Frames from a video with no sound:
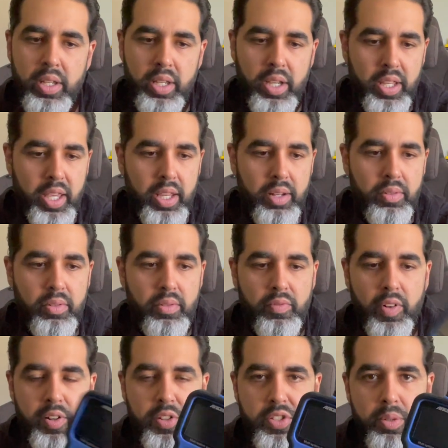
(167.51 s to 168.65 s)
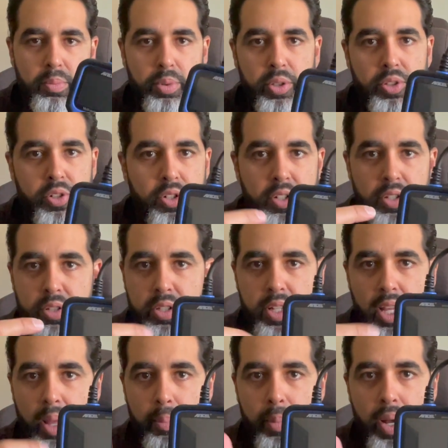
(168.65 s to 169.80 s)
Again, very simple. There's
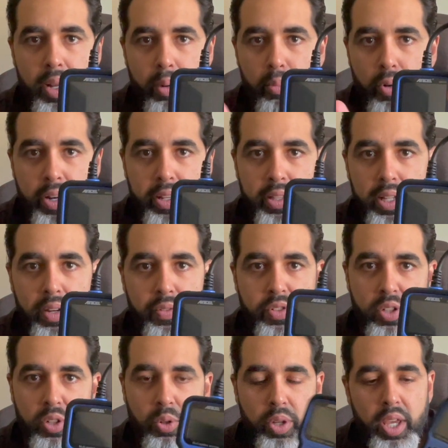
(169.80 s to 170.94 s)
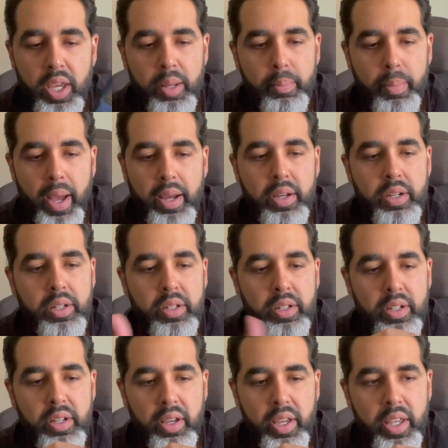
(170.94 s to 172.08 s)
top, bottom, right, left, OK, and back,
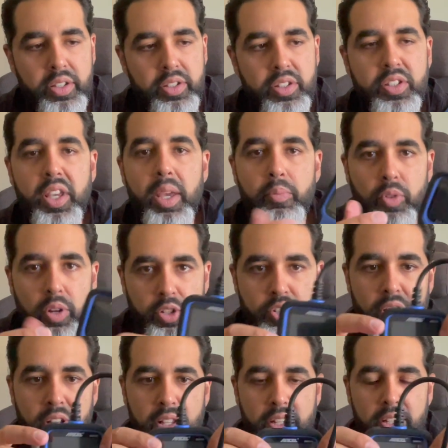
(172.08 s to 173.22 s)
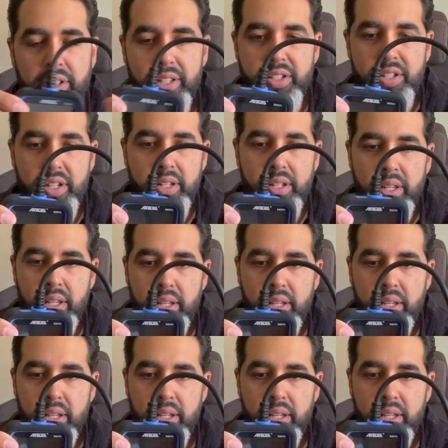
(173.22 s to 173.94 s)
I guess, escape functionality. That's it.